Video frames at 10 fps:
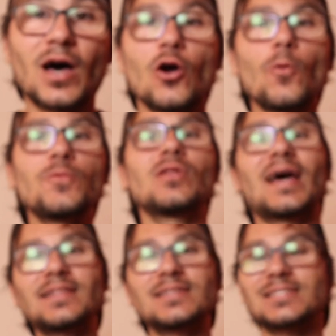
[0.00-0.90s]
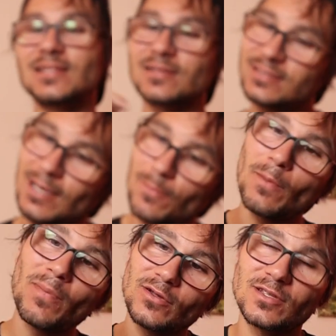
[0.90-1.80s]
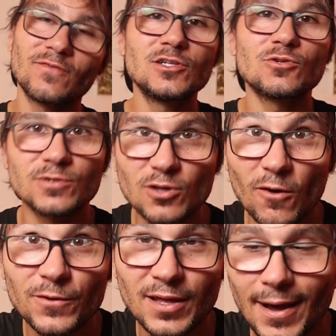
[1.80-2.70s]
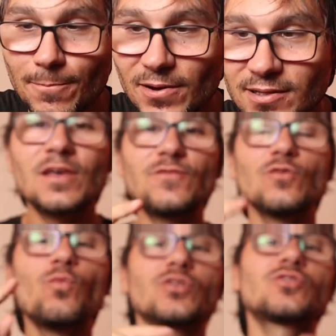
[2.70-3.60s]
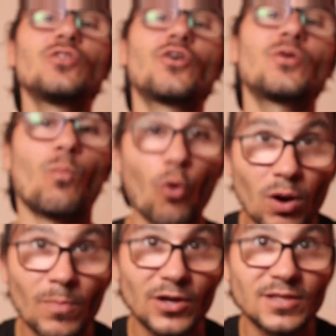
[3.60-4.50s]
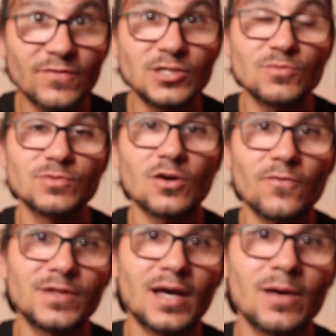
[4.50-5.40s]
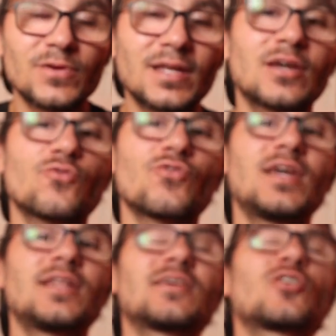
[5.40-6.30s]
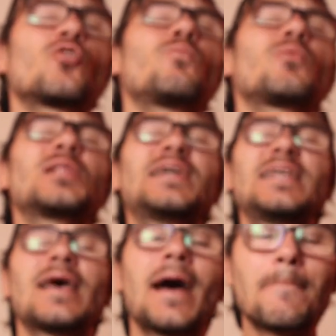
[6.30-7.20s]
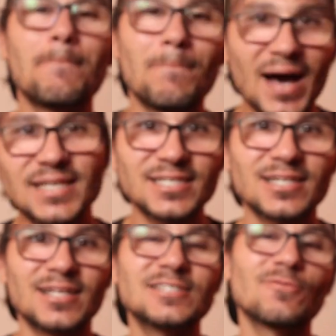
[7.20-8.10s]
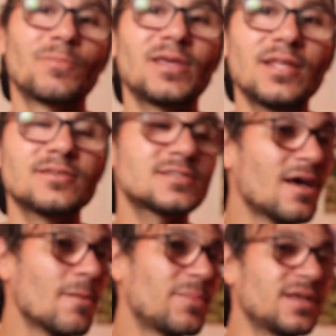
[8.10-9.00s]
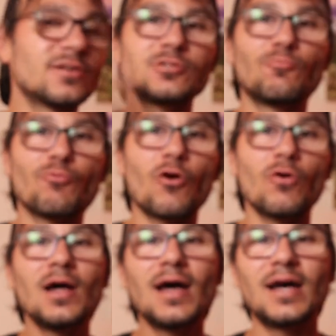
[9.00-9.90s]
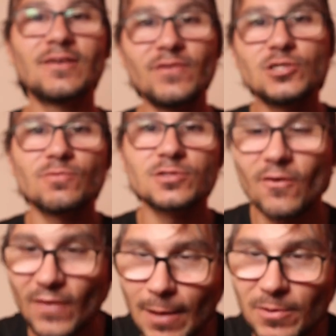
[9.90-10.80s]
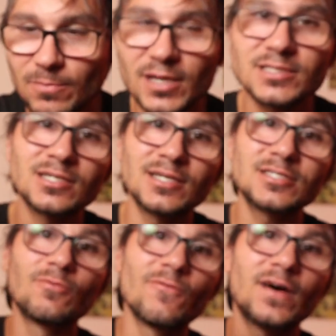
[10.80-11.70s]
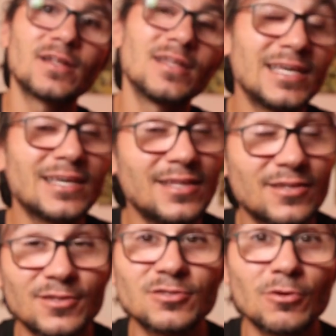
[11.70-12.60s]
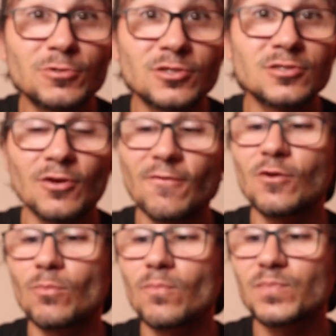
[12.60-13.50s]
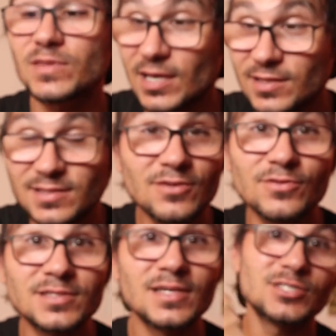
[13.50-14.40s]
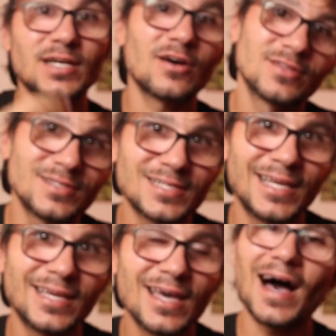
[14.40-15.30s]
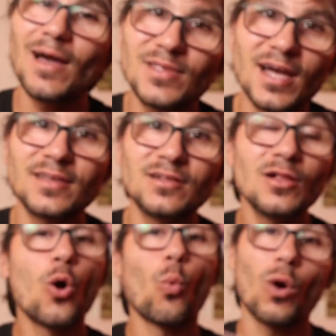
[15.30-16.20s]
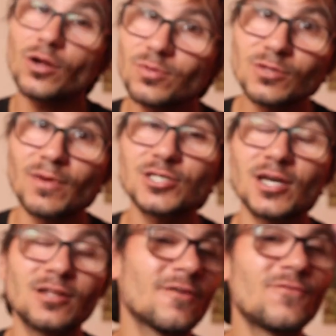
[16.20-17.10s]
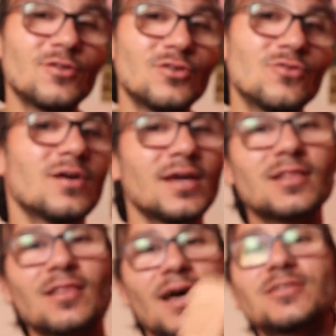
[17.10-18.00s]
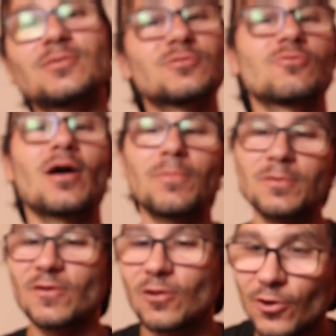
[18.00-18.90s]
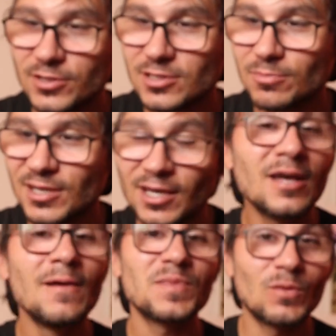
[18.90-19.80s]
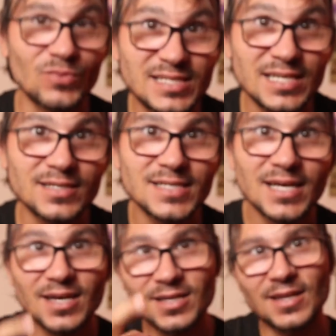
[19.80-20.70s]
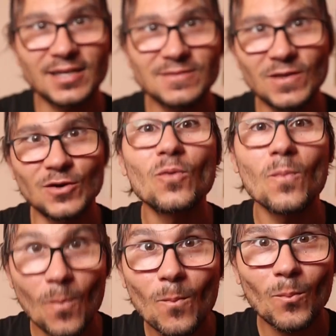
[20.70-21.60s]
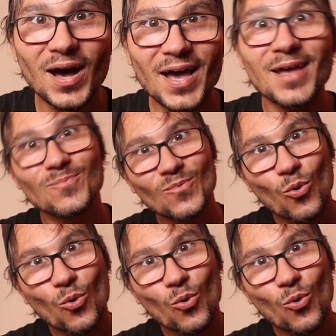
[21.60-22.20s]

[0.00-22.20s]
I hope you like this little tip about DaVinci Resolve on the iPad. If you want to learn more about DaVinci Resolve on the iPad, I created a complete masterclass for beginners, beginner to pro, a DaVinci Resolve iPad masterclass. You will find a link in the description. So if you take it serious, check out this link. I'm Daniel. Welcome to my channel. If you're new, hit like, subscribe if you learned something, and we see us in the next video. Bye.